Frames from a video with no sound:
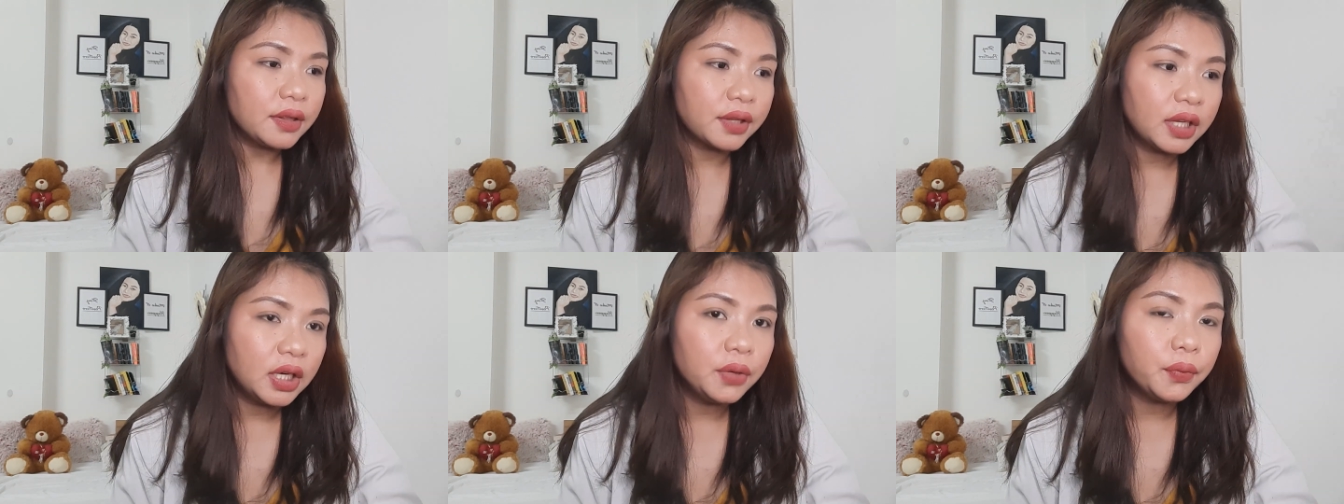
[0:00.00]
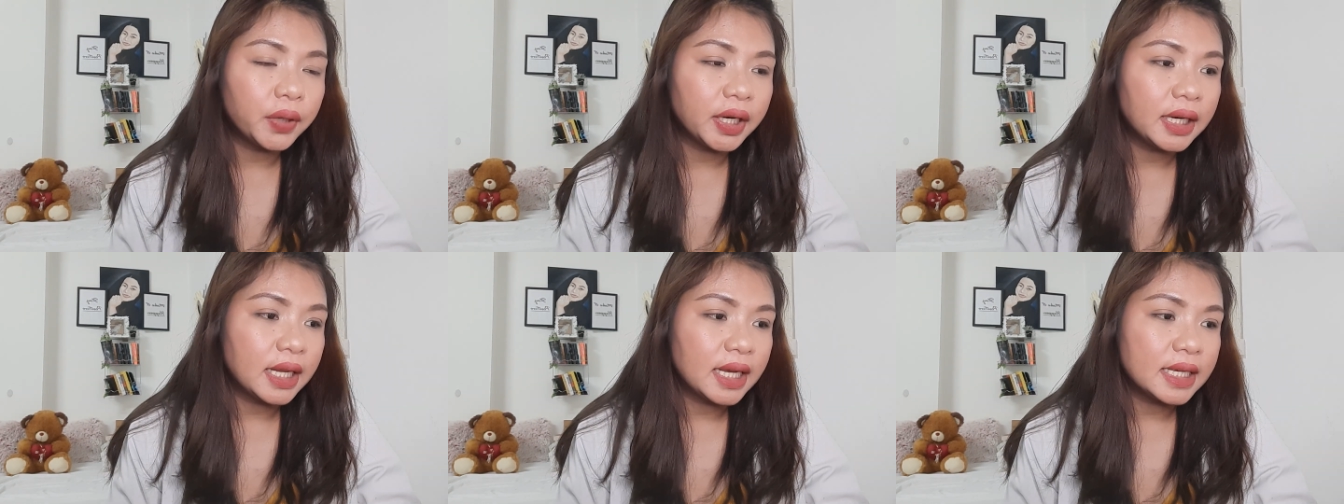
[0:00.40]
The
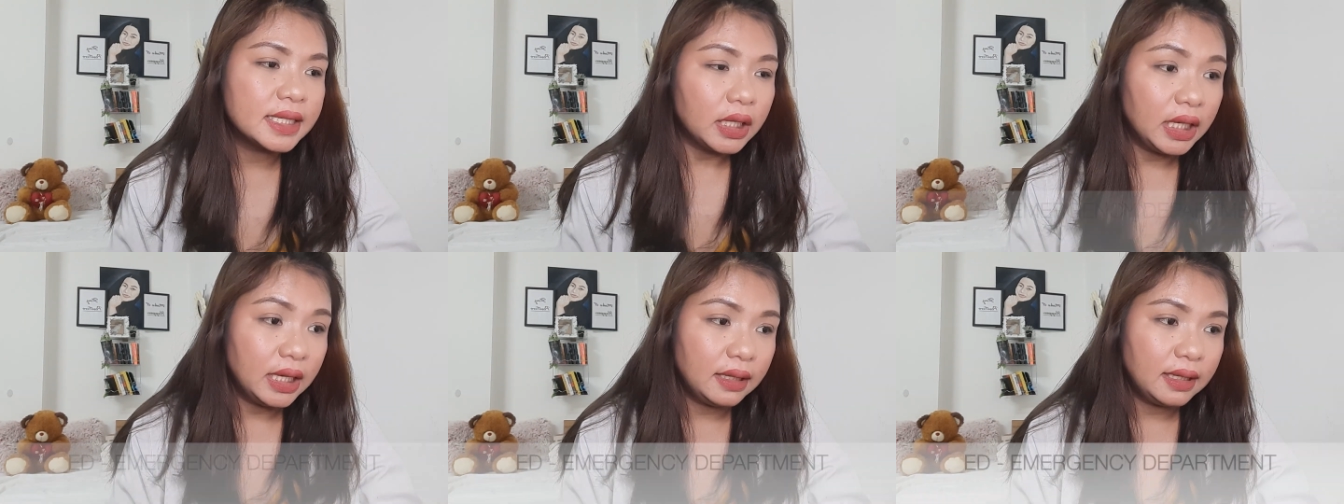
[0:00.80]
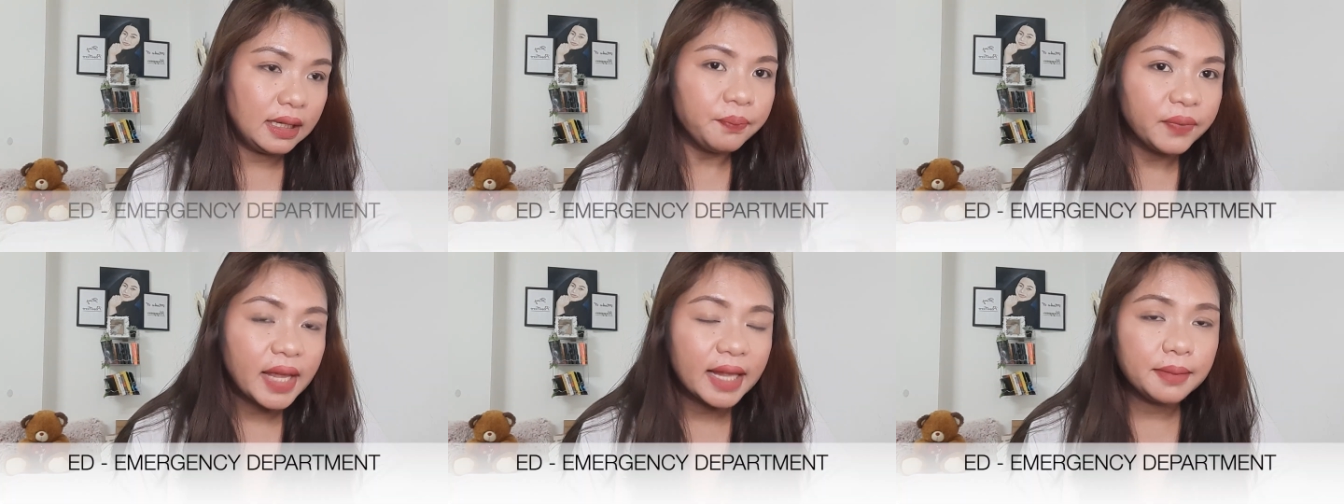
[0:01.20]
keyword is
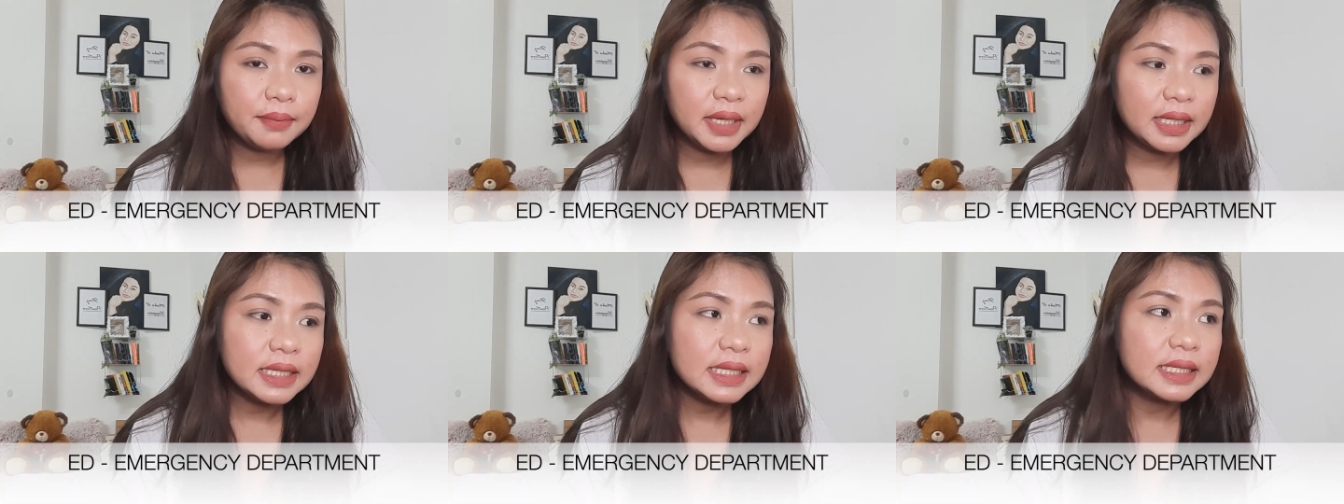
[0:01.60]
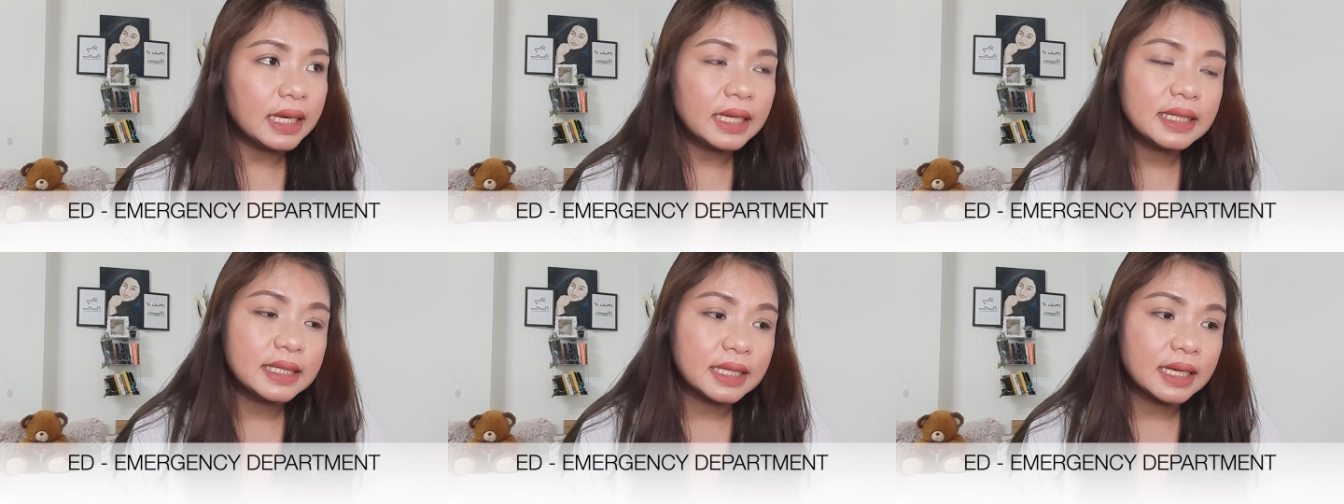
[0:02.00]
ED. That
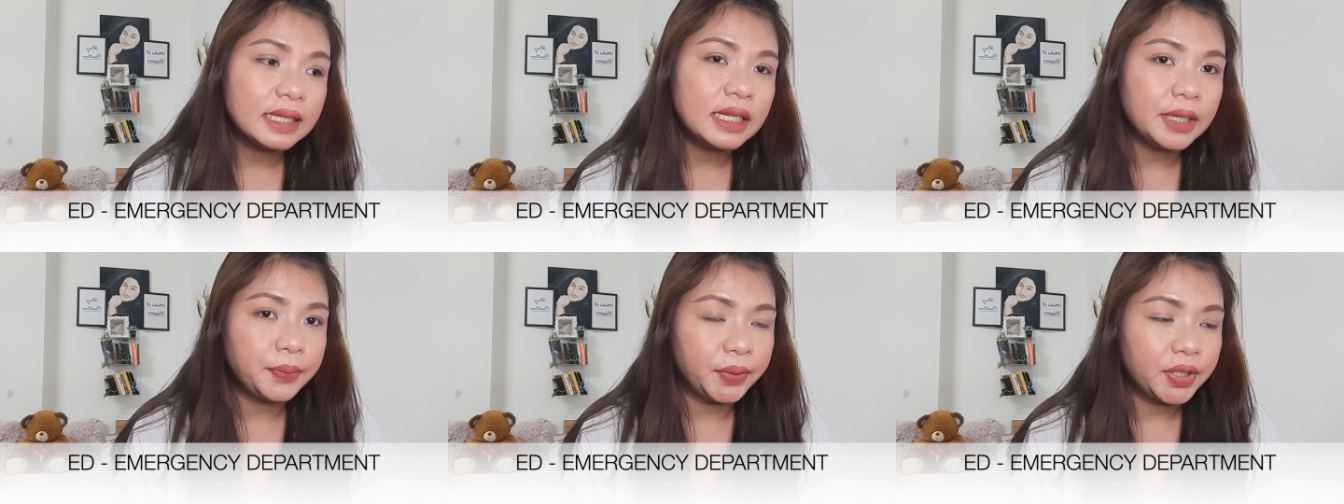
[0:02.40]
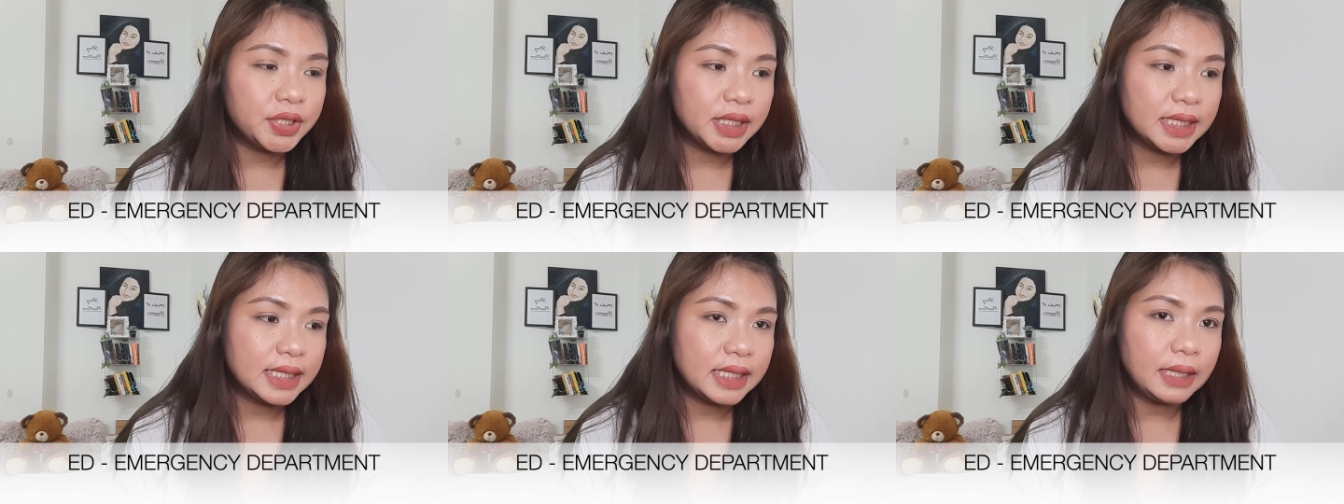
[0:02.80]
means it's an
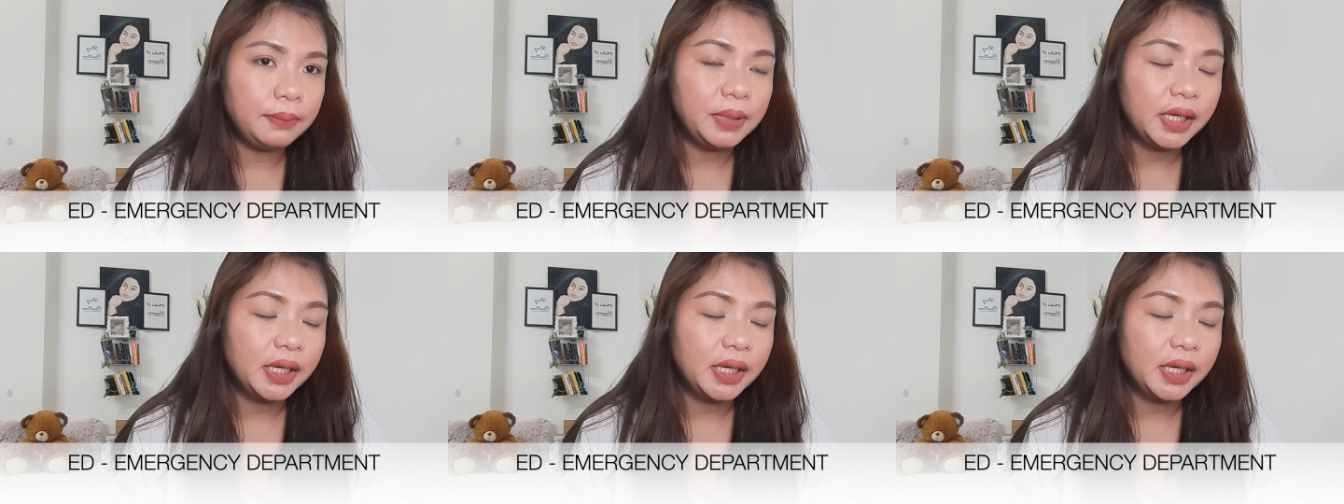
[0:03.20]
emergency